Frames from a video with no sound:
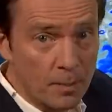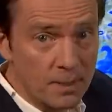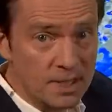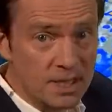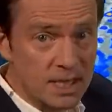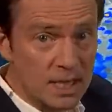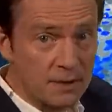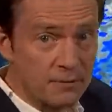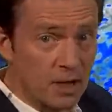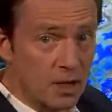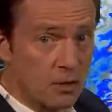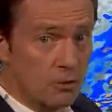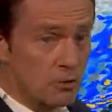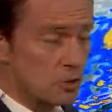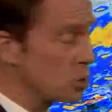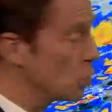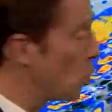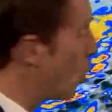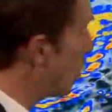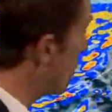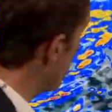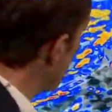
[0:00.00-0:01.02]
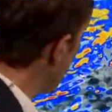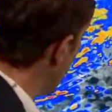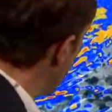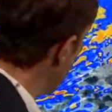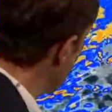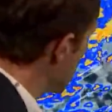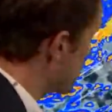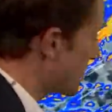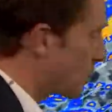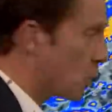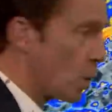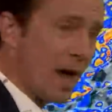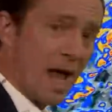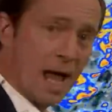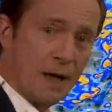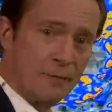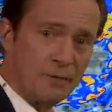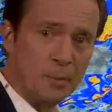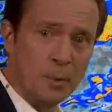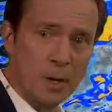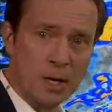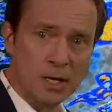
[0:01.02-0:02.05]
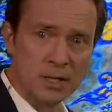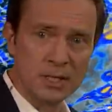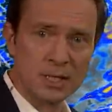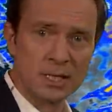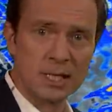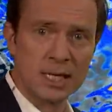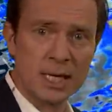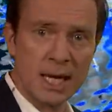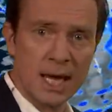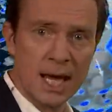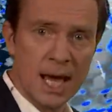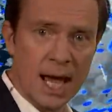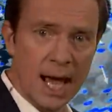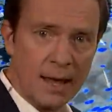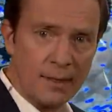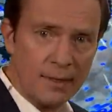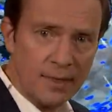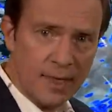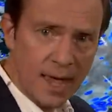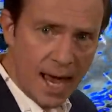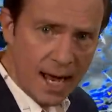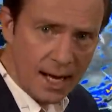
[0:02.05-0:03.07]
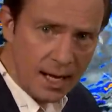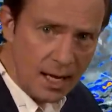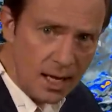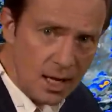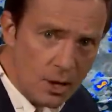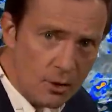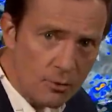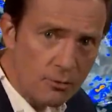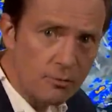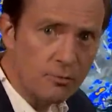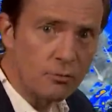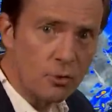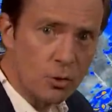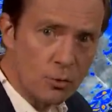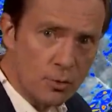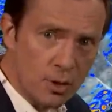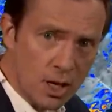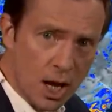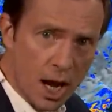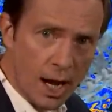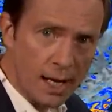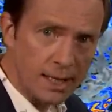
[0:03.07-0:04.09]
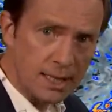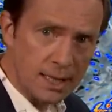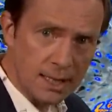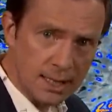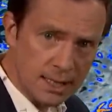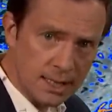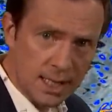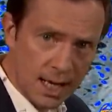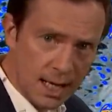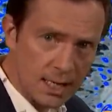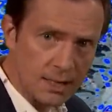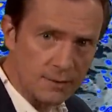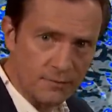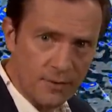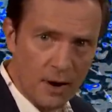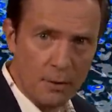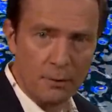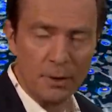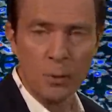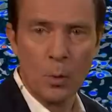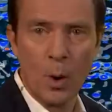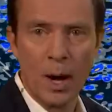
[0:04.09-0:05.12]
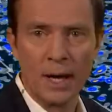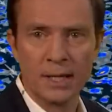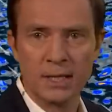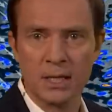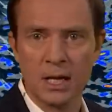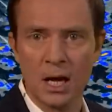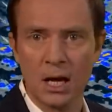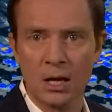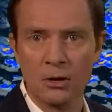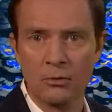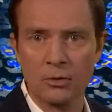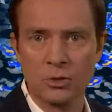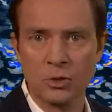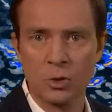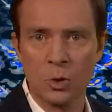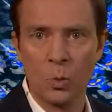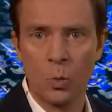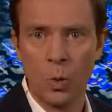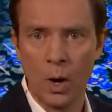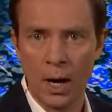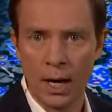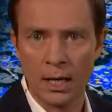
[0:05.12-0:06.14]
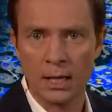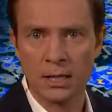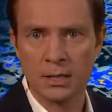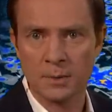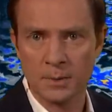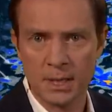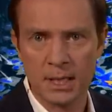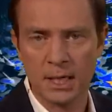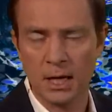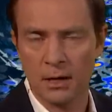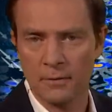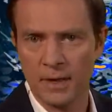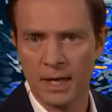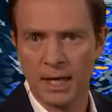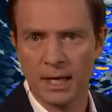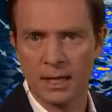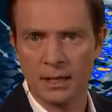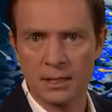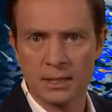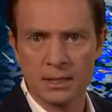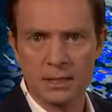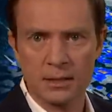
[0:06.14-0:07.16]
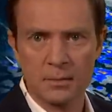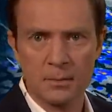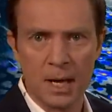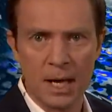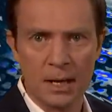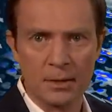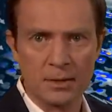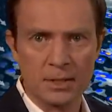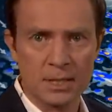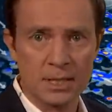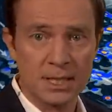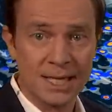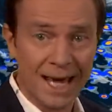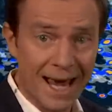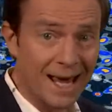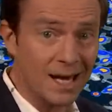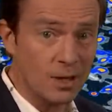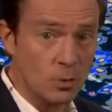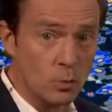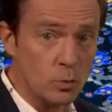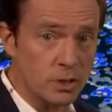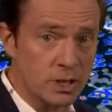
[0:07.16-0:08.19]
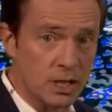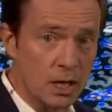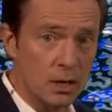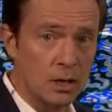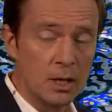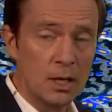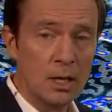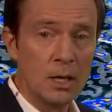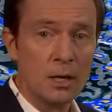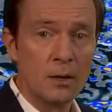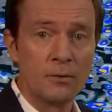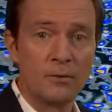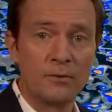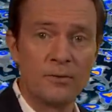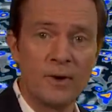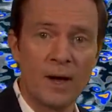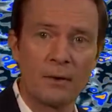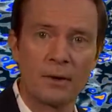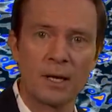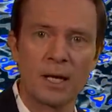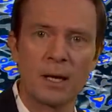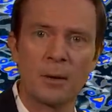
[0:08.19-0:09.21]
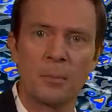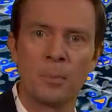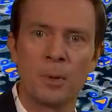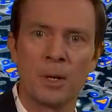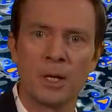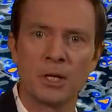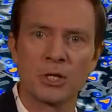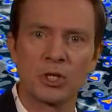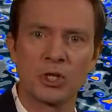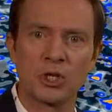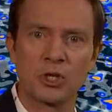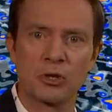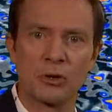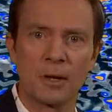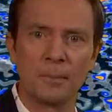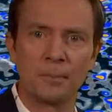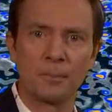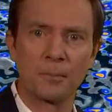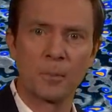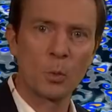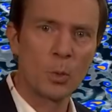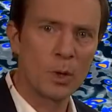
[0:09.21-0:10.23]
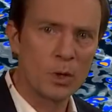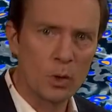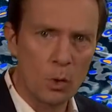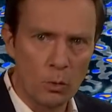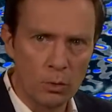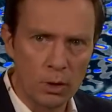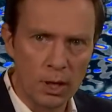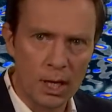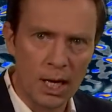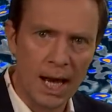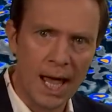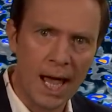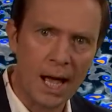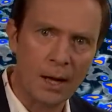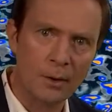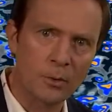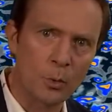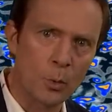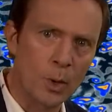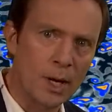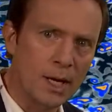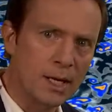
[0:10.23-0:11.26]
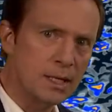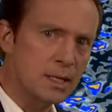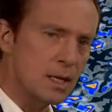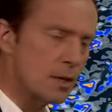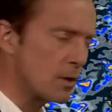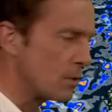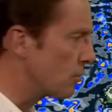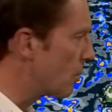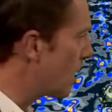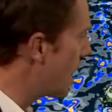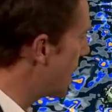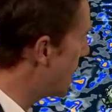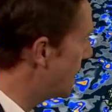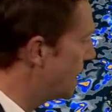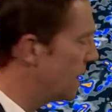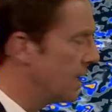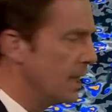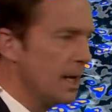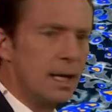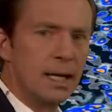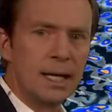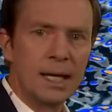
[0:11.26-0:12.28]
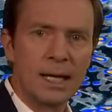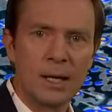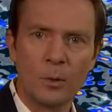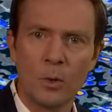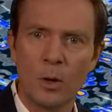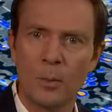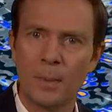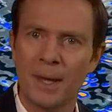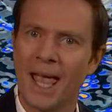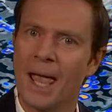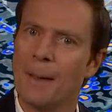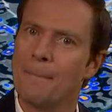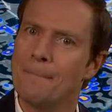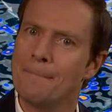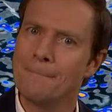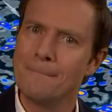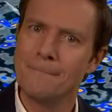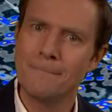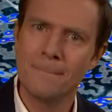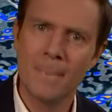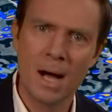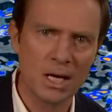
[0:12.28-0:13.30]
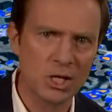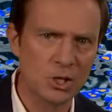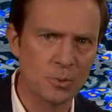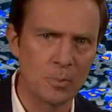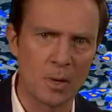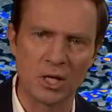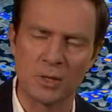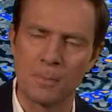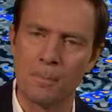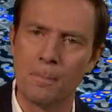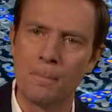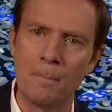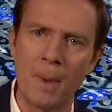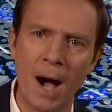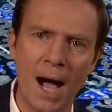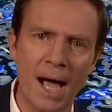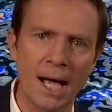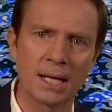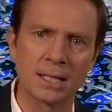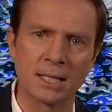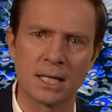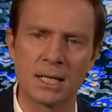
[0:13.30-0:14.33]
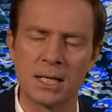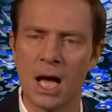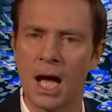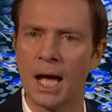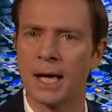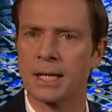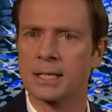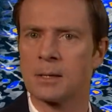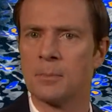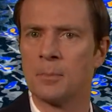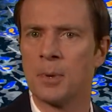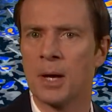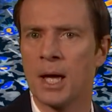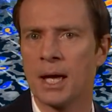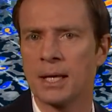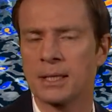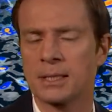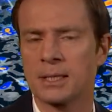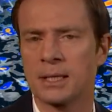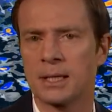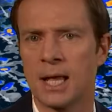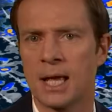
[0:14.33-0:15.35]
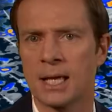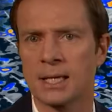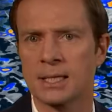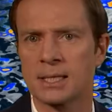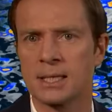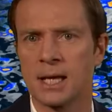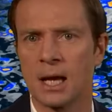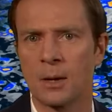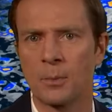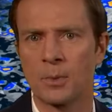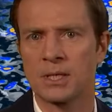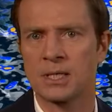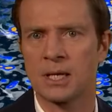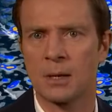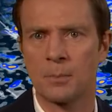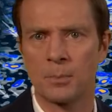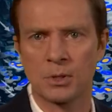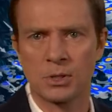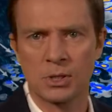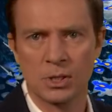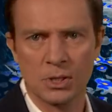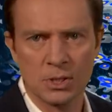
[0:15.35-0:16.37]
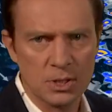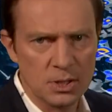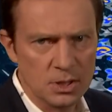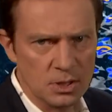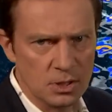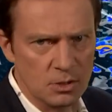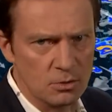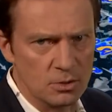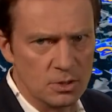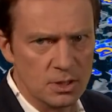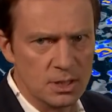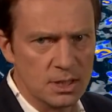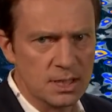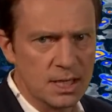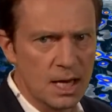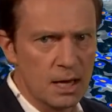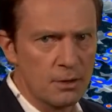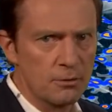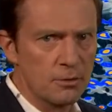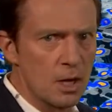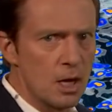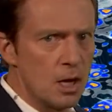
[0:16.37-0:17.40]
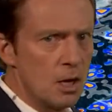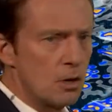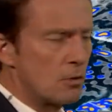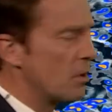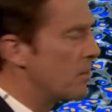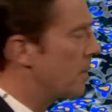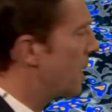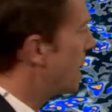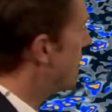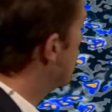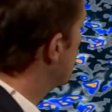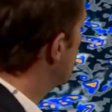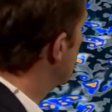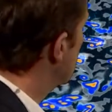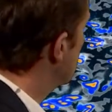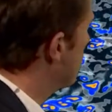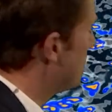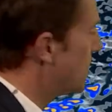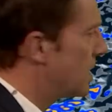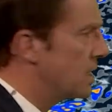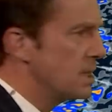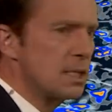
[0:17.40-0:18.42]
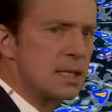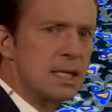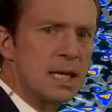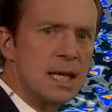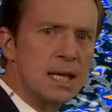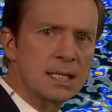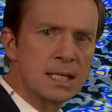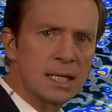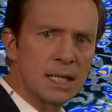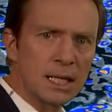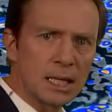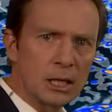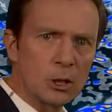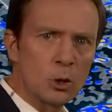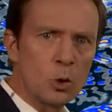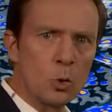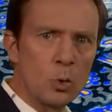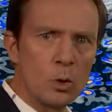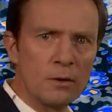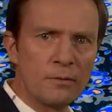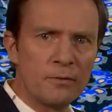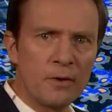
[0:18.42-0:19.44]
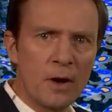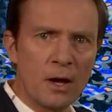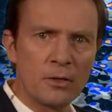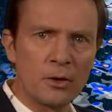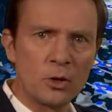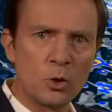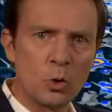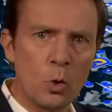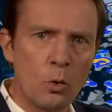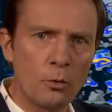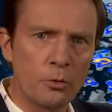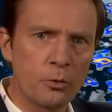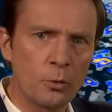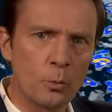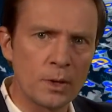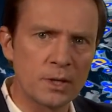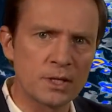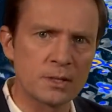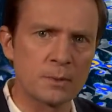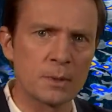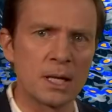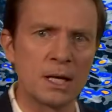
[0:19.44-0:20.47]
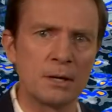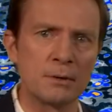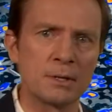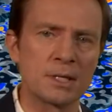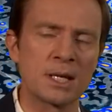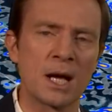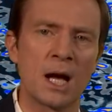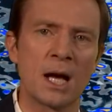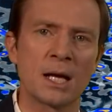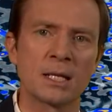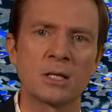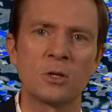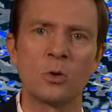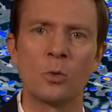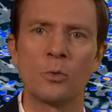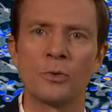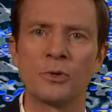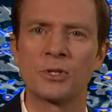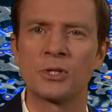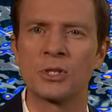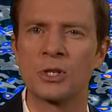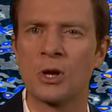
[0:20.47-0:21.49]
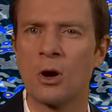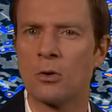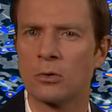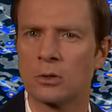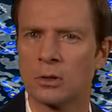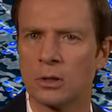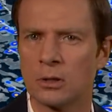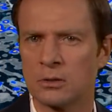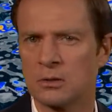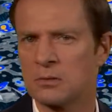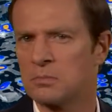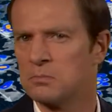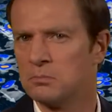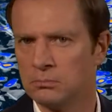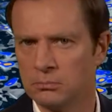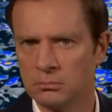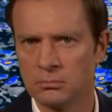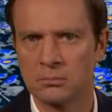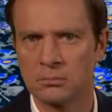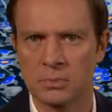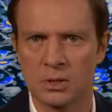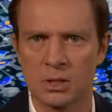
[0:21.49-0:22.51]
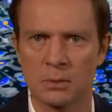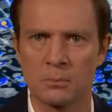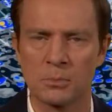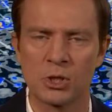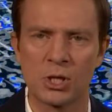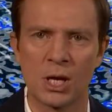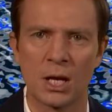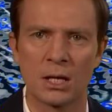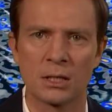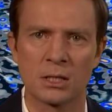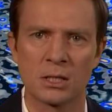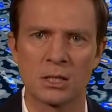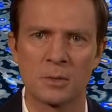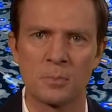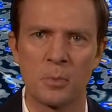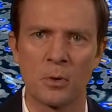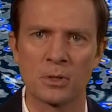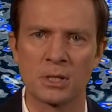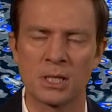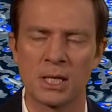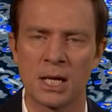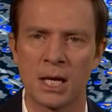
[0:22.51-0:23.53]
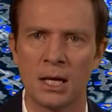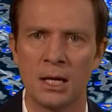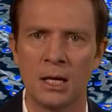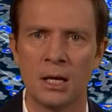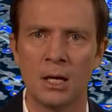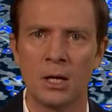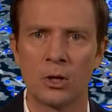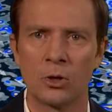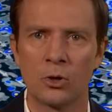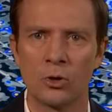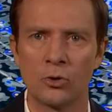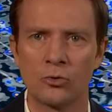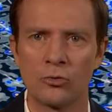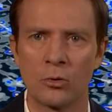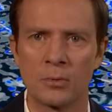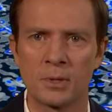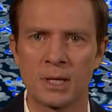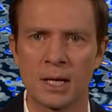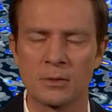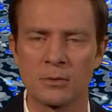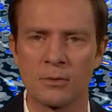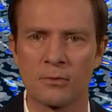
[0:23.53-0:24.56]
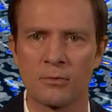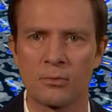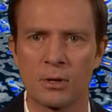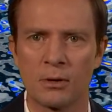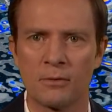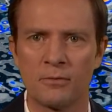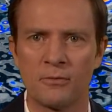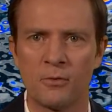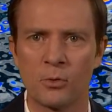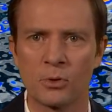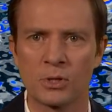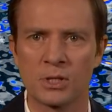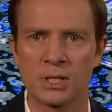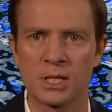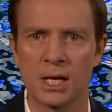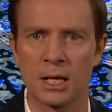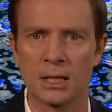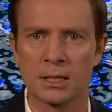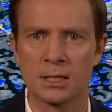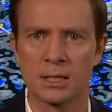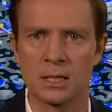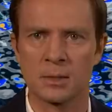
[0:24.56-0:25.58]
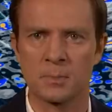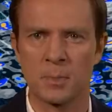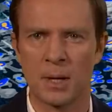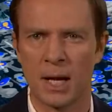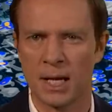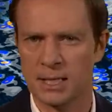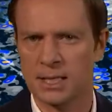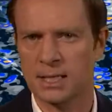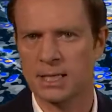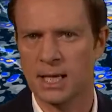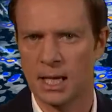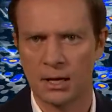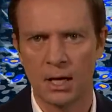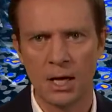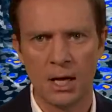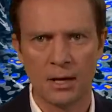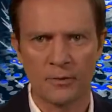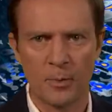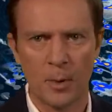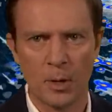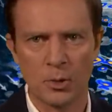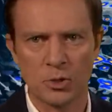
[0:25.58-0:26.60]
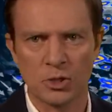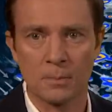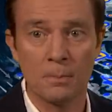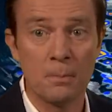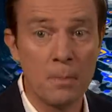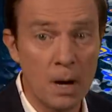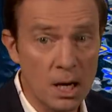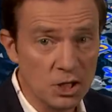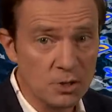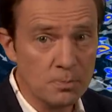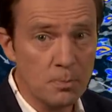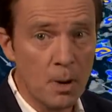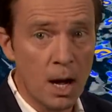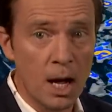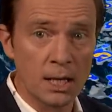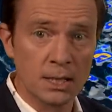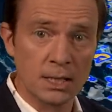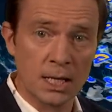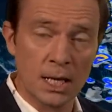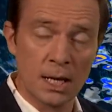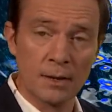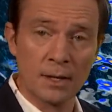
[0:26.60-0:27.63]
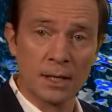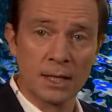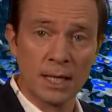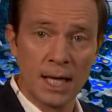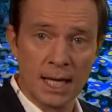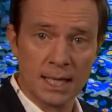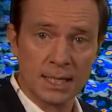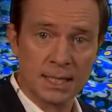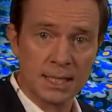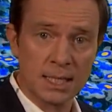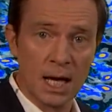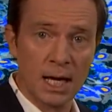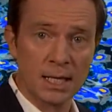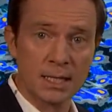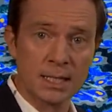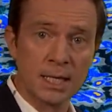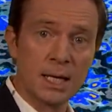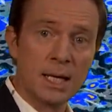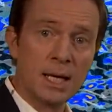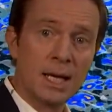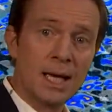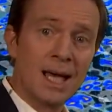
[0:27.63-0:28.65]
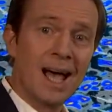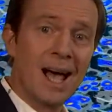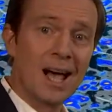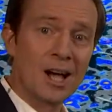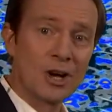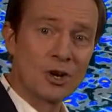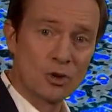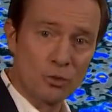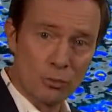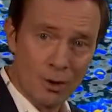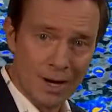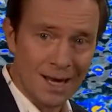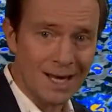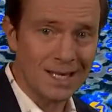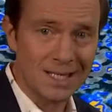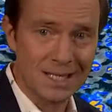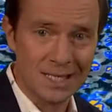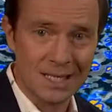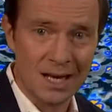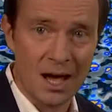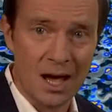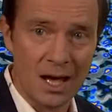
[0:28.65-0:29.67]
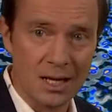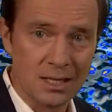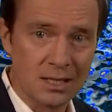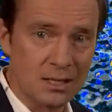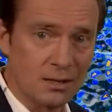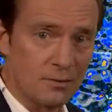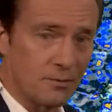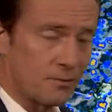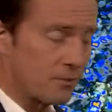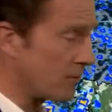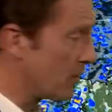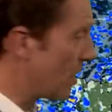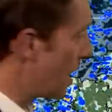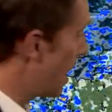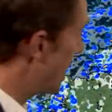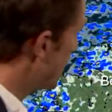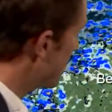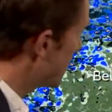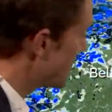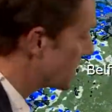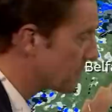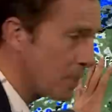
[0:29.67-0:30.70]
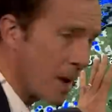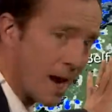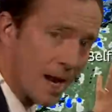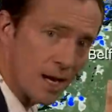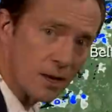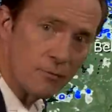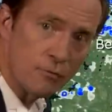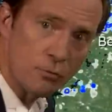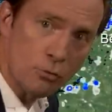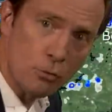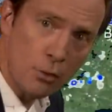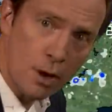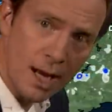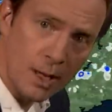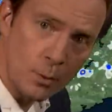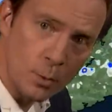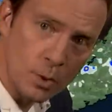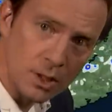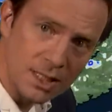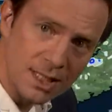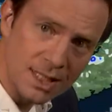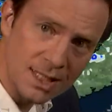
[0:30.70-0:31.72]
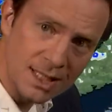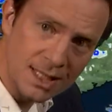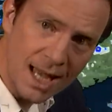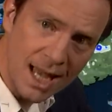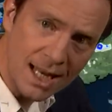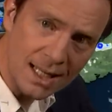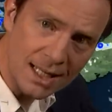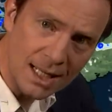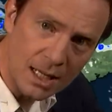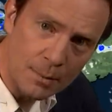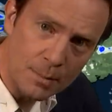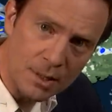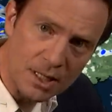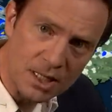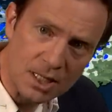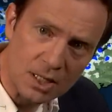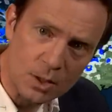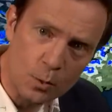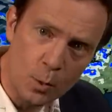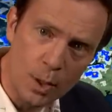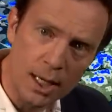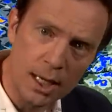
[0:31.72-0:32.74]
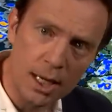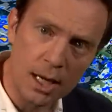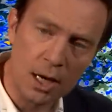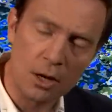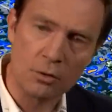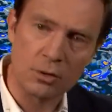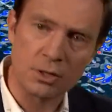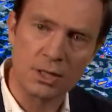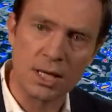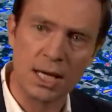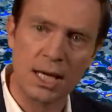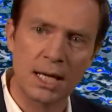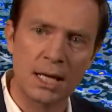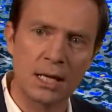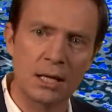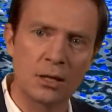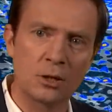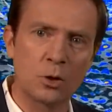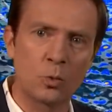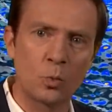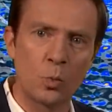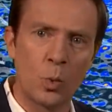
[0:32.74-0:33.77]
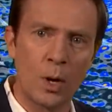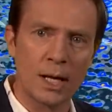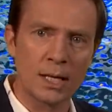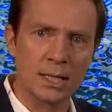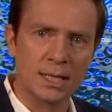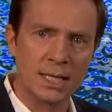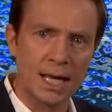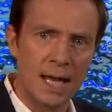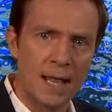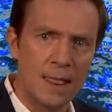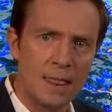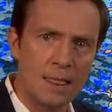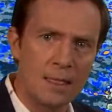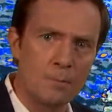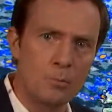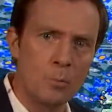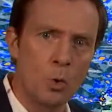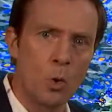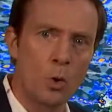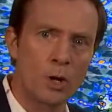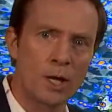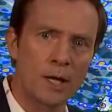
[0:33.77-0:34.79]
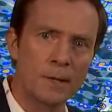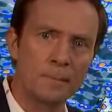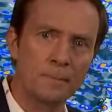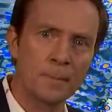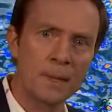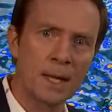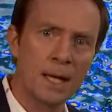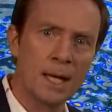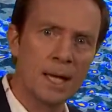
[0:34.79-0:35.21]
up this evening across Northern Ireland, some quite heavy bursts here, and then through the night it gets very wet across Wales, particularly over the hills and mountains, and also very blustery. With all the cloud, the wind, and the rain, it will be a much, much milder night compared to last night, with temperatures across the south remaining in the mid teens. A little cooler further north, and with some clearer skies in northern Scotland, some sheltered spots here could drop down to three or four Celsius. But as I said, for most, much milder than last night. A grey start to Friday. This band of rain will steadily be swinging across England and Wales in the morning